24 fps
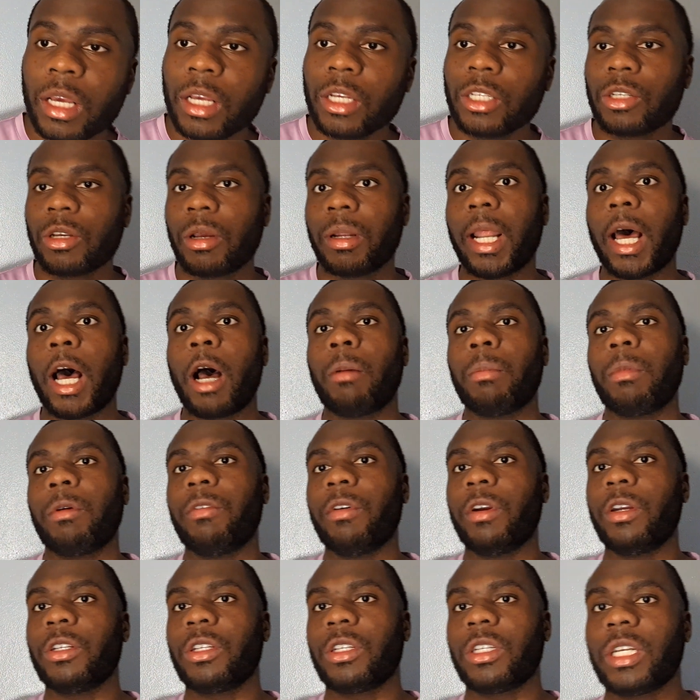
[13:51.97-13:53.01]
So now I'm
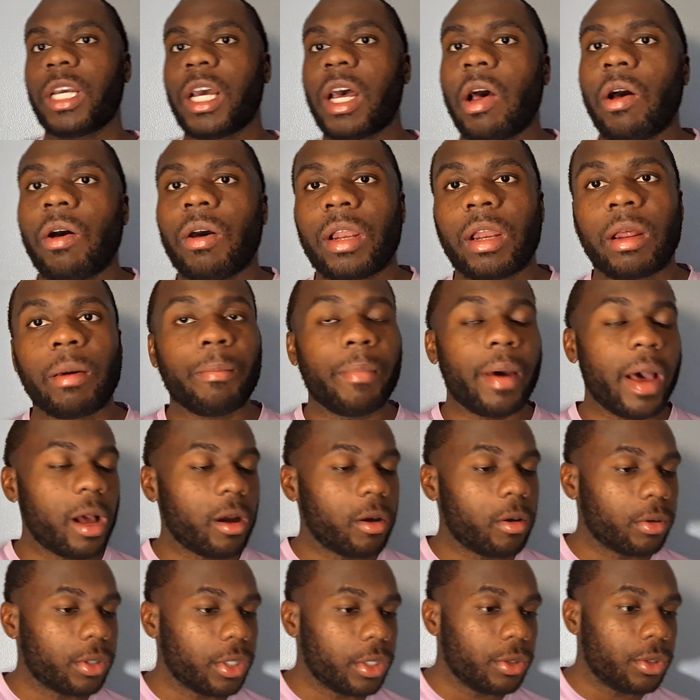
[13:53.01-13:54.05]
eventually out and I'm back
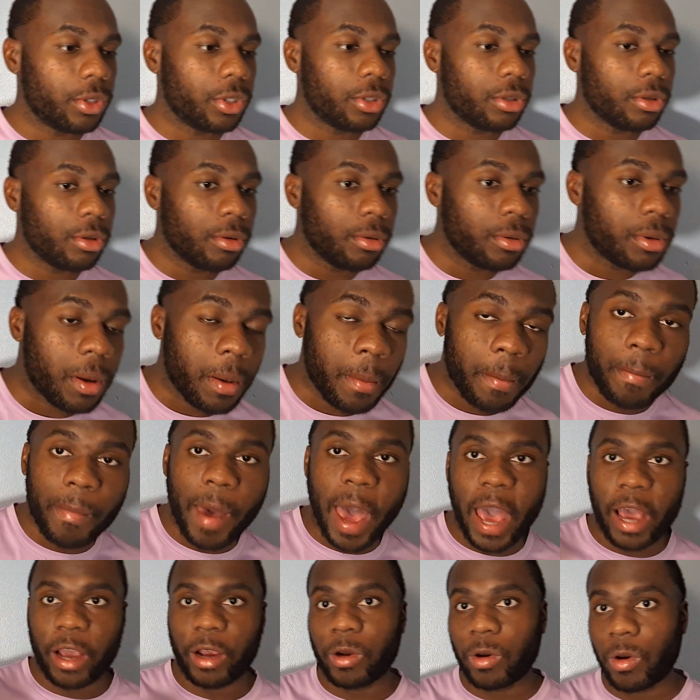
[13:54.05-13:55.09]
on YouTube,
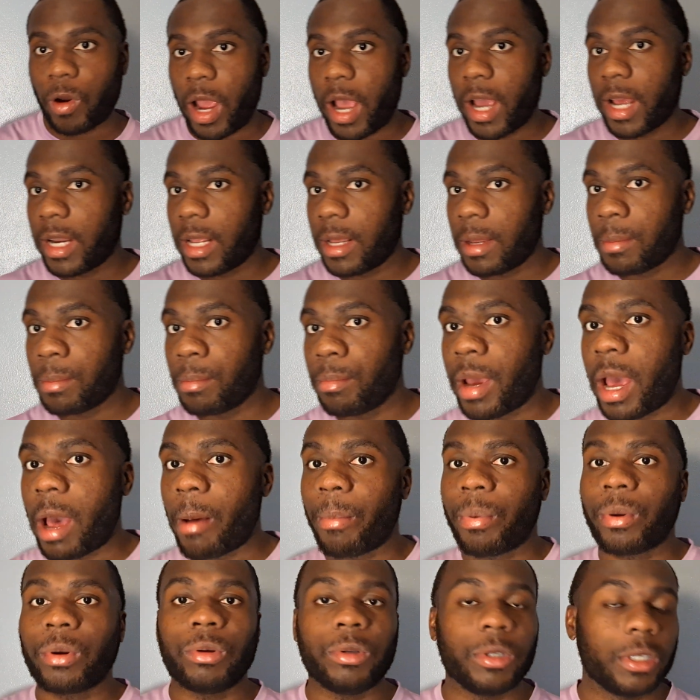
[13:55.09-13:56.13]
back grinding, back
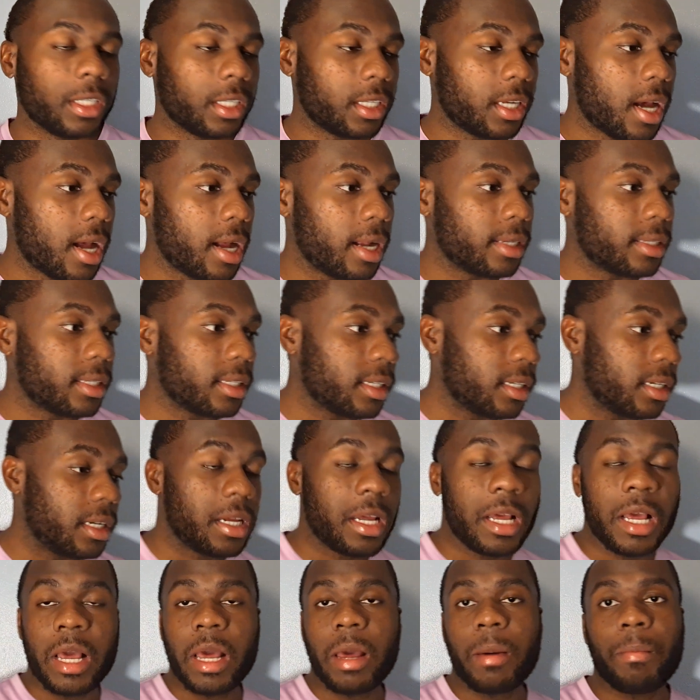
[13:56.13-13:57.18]
producing content,
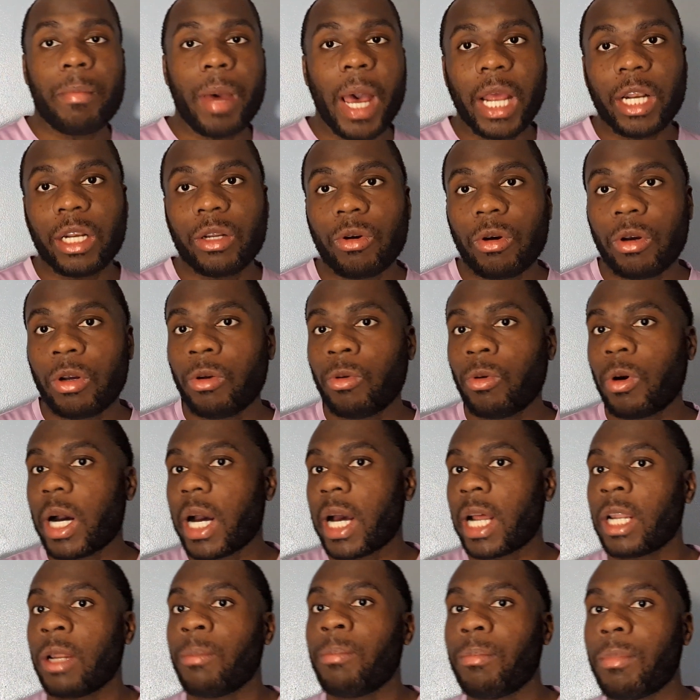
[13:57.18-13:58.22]
back doing
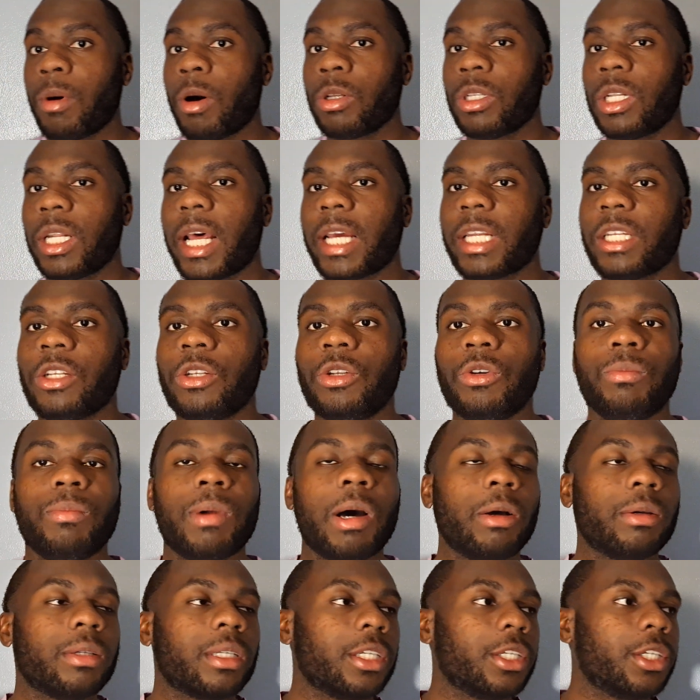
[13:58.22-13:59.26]
what I like to do
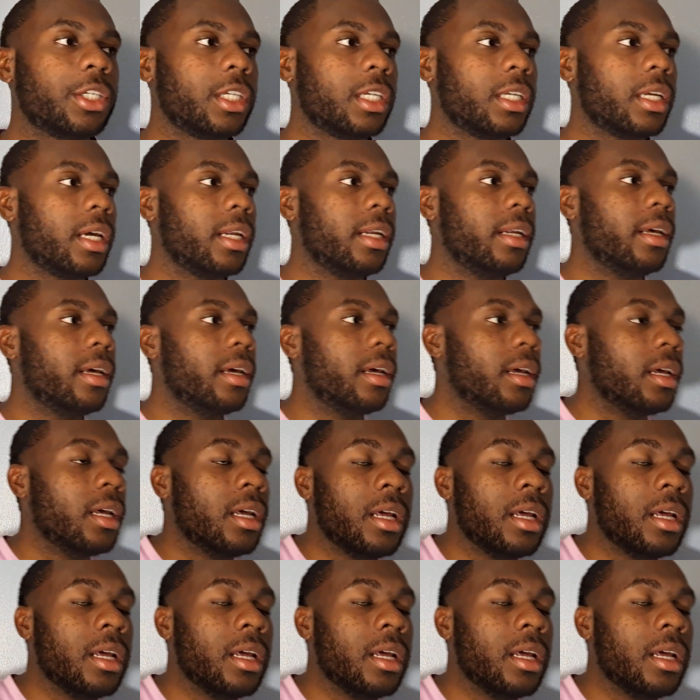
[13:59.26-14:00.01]
most and shit like that.